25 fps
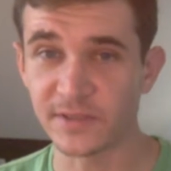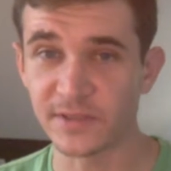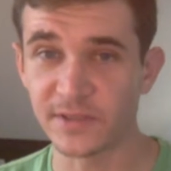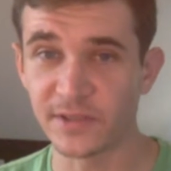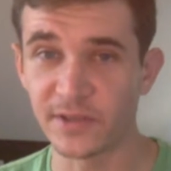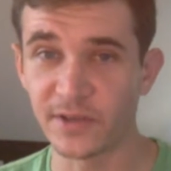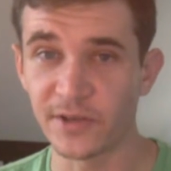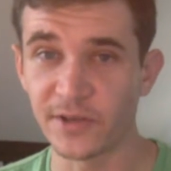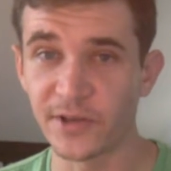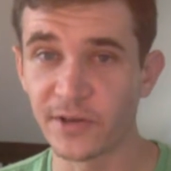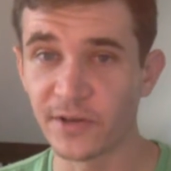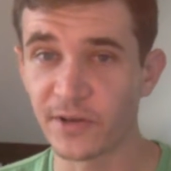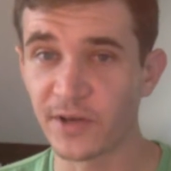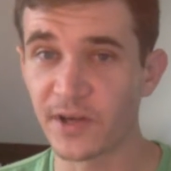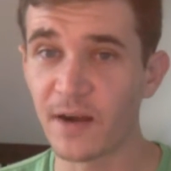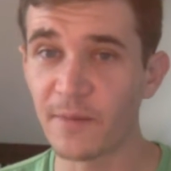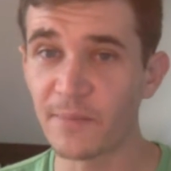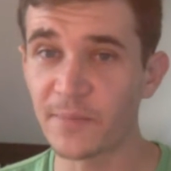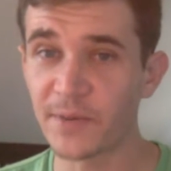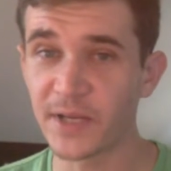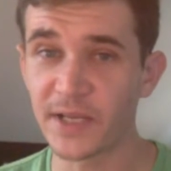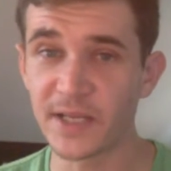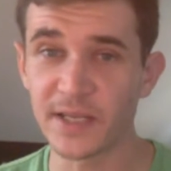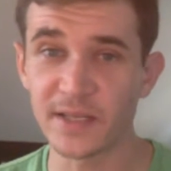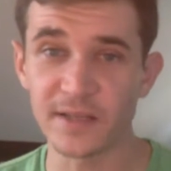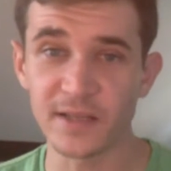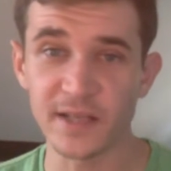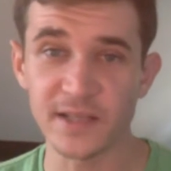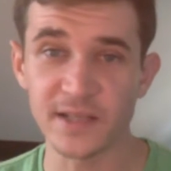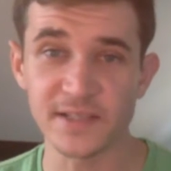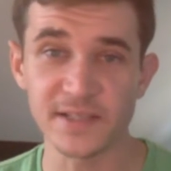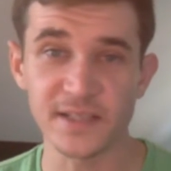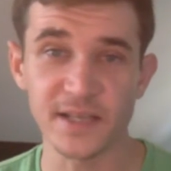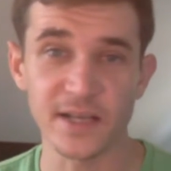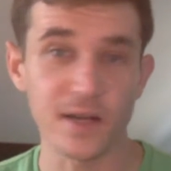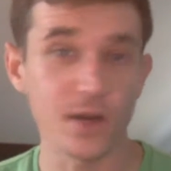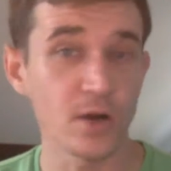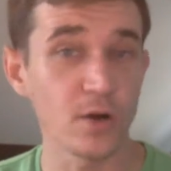You know, you're a company, let's
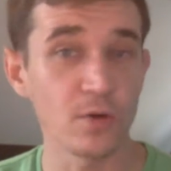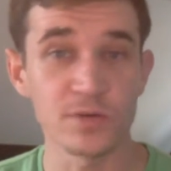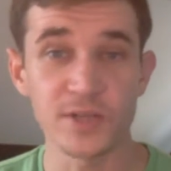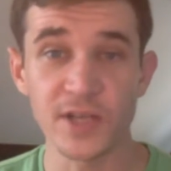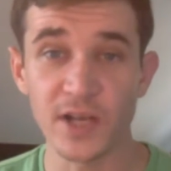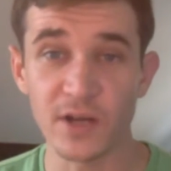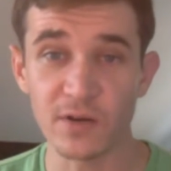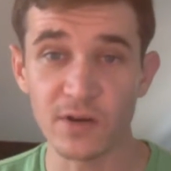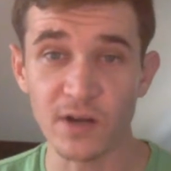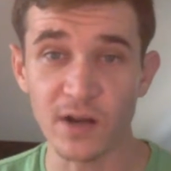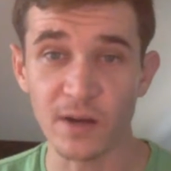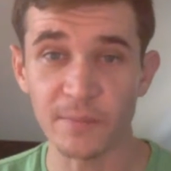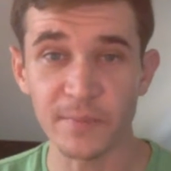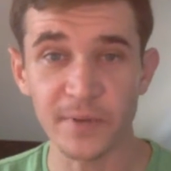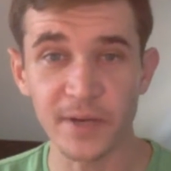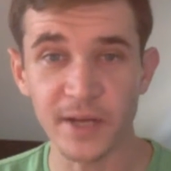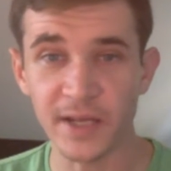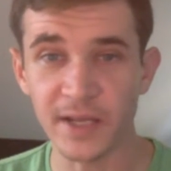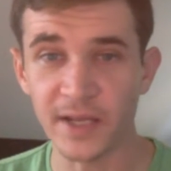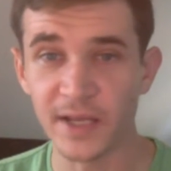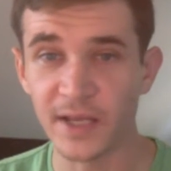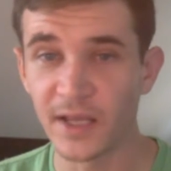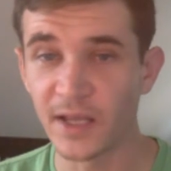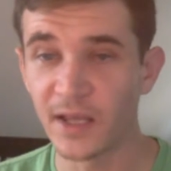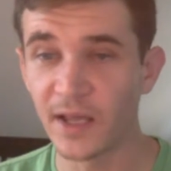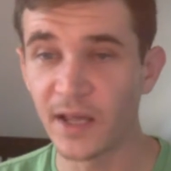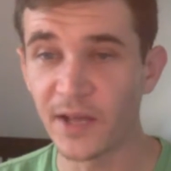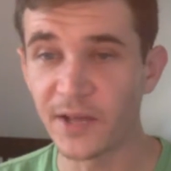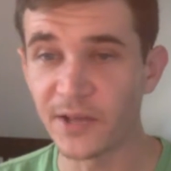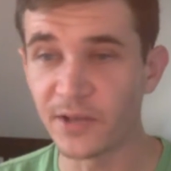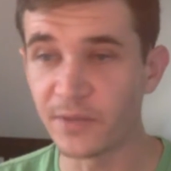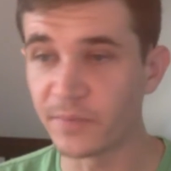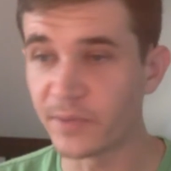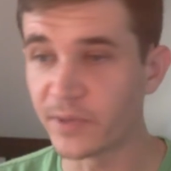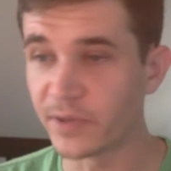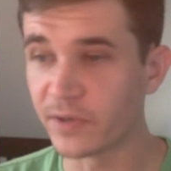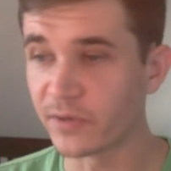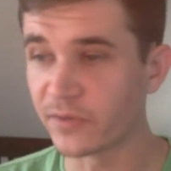say a hotel company, and you
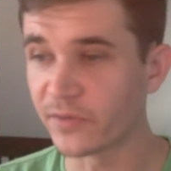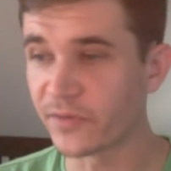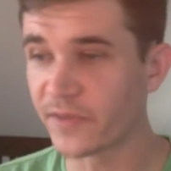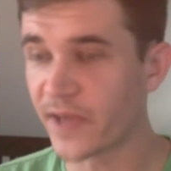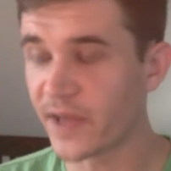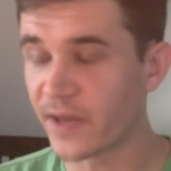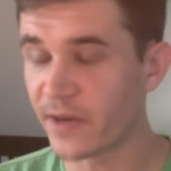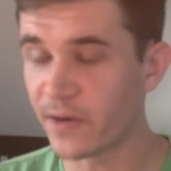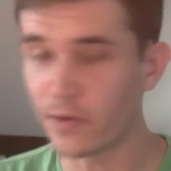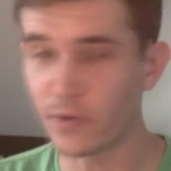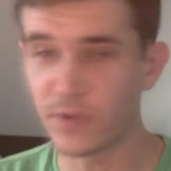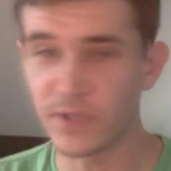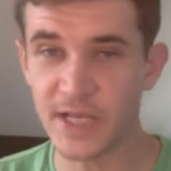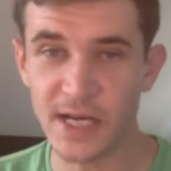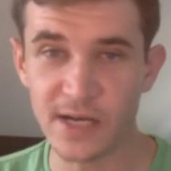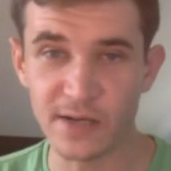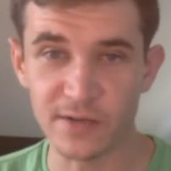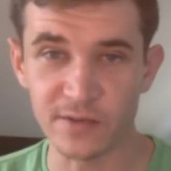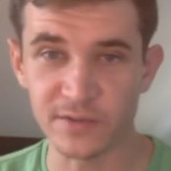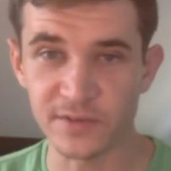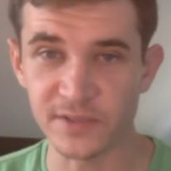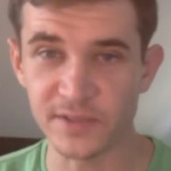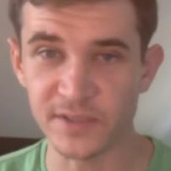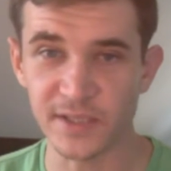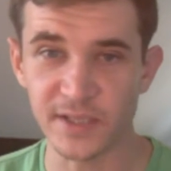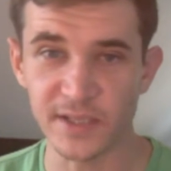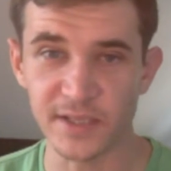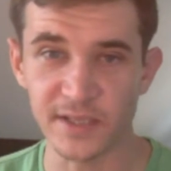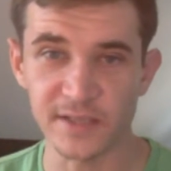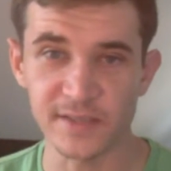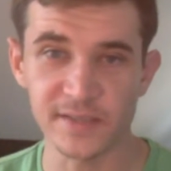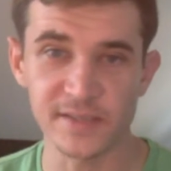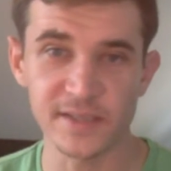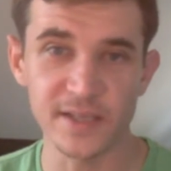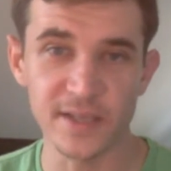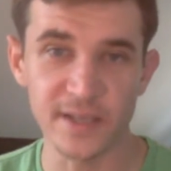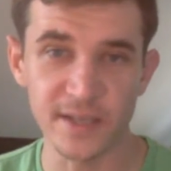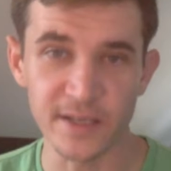build 10 hotels in a
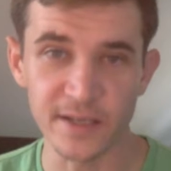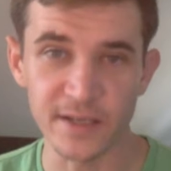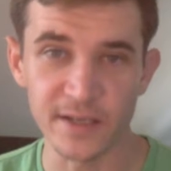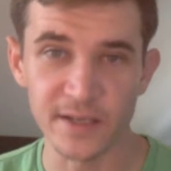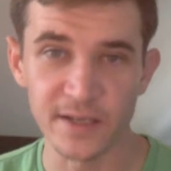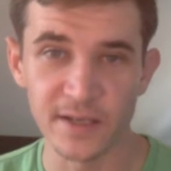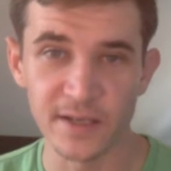city,